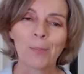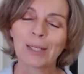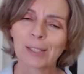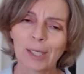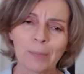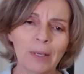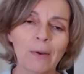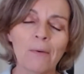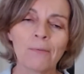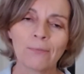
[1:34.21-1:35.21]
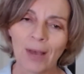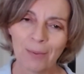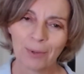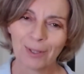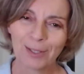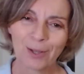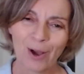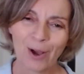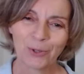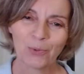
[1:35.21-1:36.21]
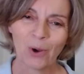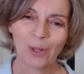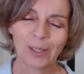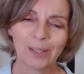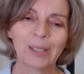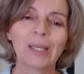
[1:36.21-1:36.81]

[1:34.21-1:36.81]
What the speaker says: but it's gonna be fabulous on your wallet.